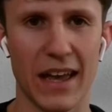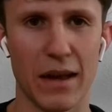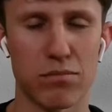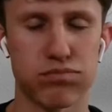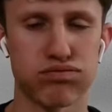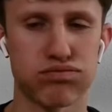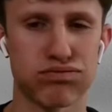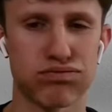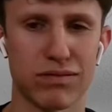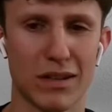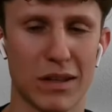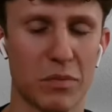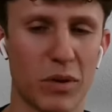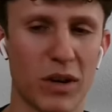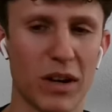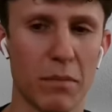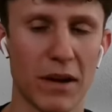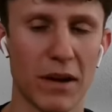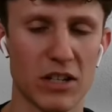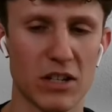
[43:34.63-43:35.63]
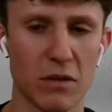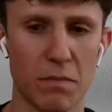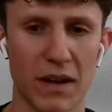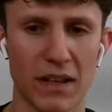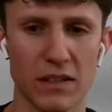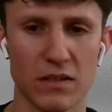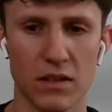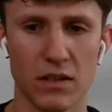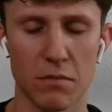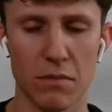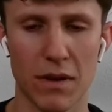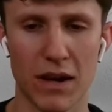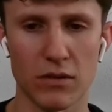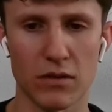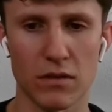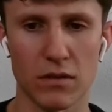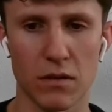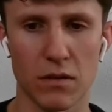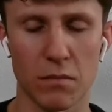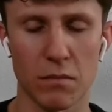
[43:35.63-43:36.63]
Uh, it pretty much depends on the
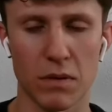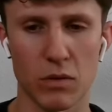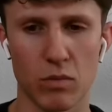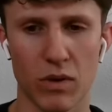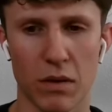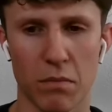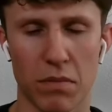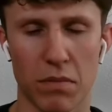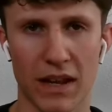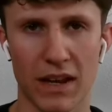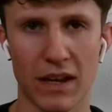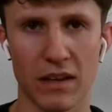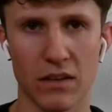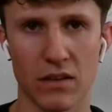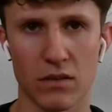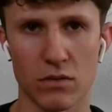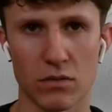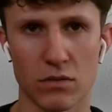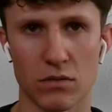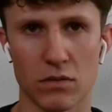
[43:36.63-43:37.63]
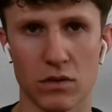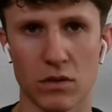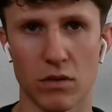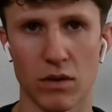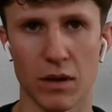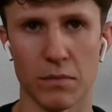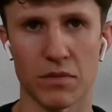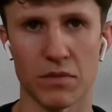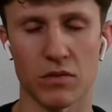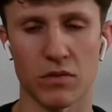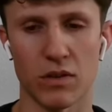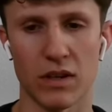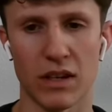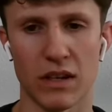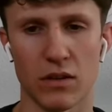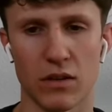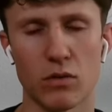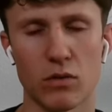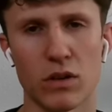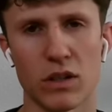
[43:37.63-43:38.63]
mountain, but we are planning to to go up
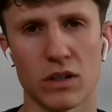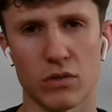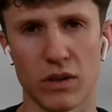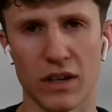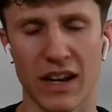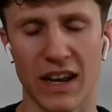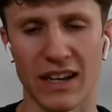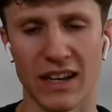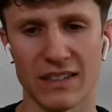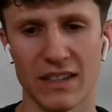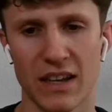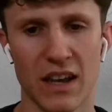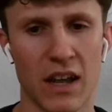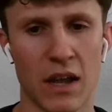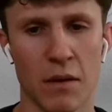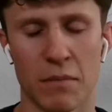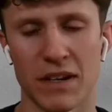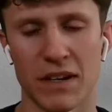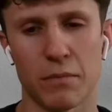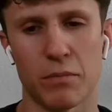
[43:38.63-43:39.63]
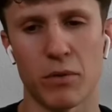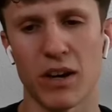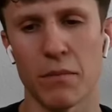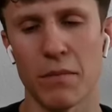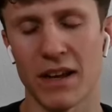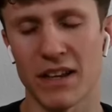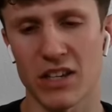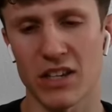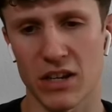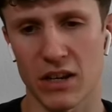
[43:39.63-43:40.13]
three, two or three days. But it pretty